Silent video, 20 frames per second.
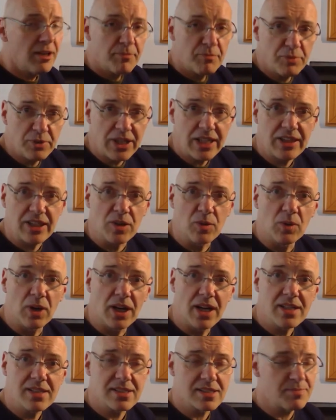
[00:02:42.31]
Breathing
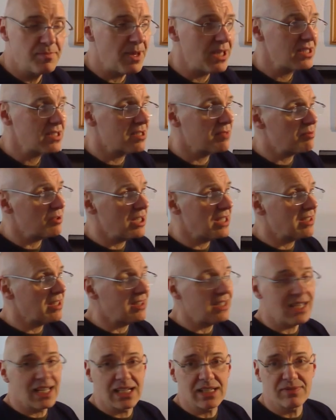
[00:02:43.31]
wise, it's best to breathe at
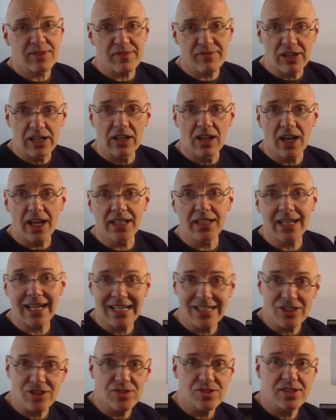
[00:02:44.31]
the end of every line
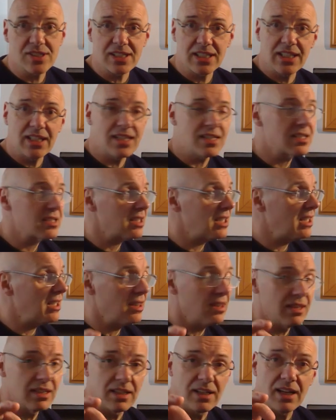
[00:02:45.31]
as you see it
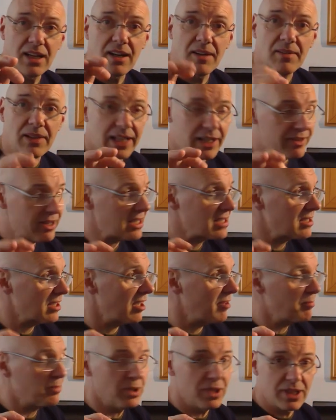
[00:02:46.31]
in the lyrics that
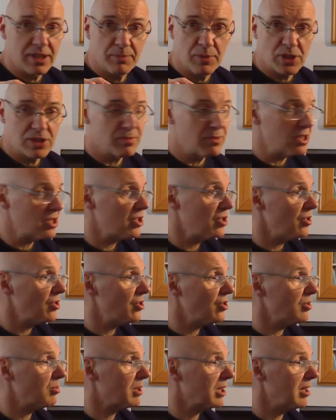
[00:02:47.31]
I've put at the bottom of this
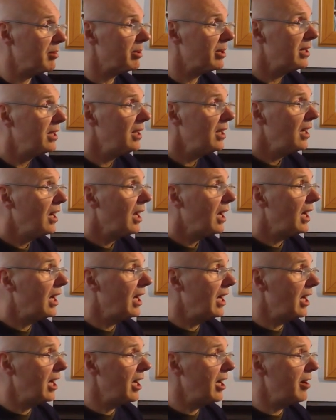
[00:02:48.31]
YouTube clip.
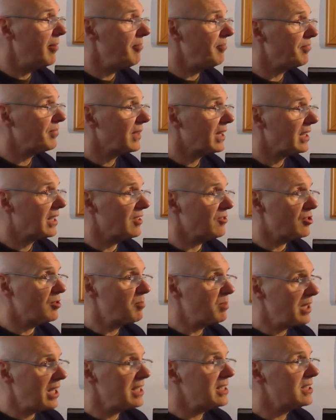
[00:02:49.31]
It gives you
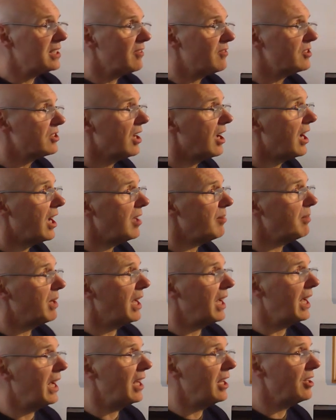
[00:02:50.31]
plenty of time,
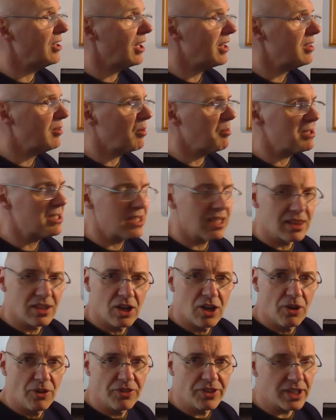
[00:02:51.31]
and I think when we sing the
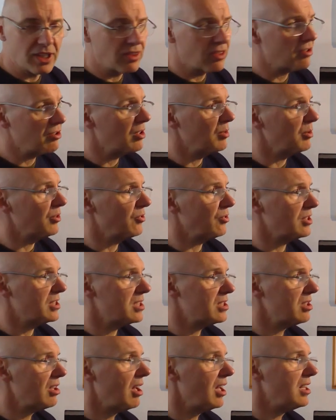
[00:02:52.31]
whole thing through we'll do it a
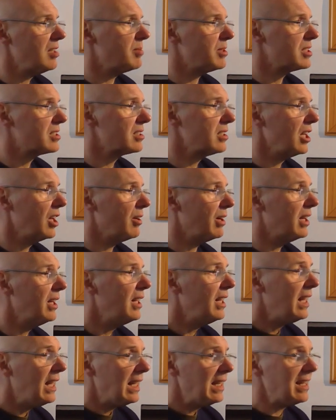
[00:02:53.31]
tiny bit slower.
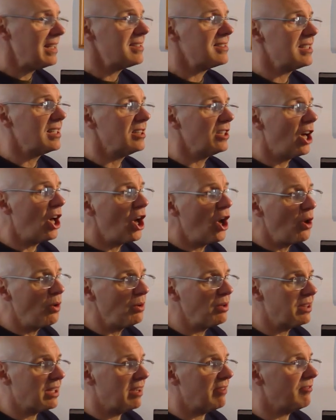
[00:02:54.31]
Let's sing the whole
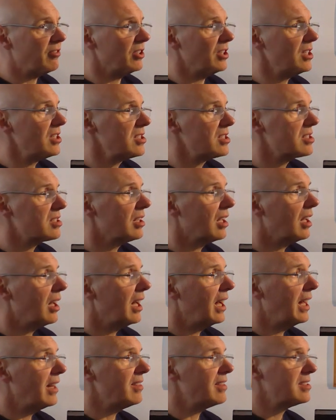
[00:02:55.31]
of that verse,
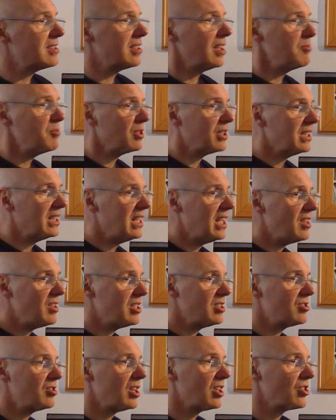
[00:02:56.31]
and this time you can hear the
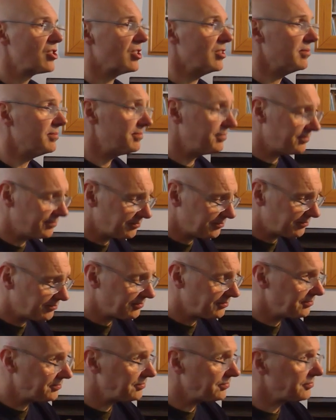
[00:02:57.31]
introduction,
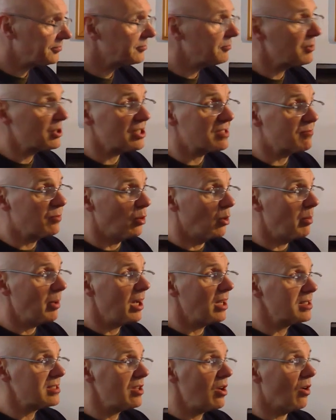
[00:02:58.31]
which is 4
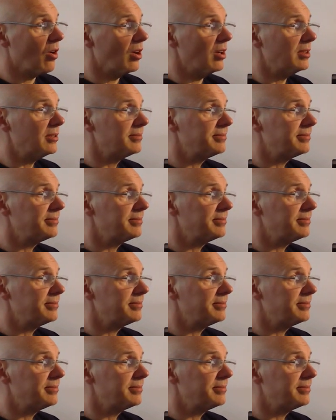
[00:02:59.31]
bars long.